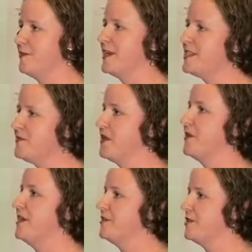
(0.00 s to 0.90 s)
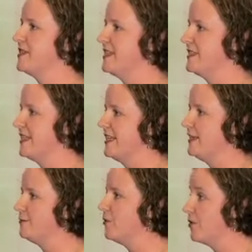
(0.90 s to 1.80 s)
but it's very interesting to
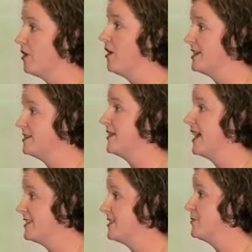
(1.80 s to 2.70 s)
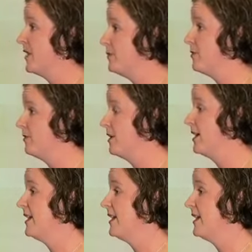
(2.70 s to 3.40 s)
hear what kind of hazards people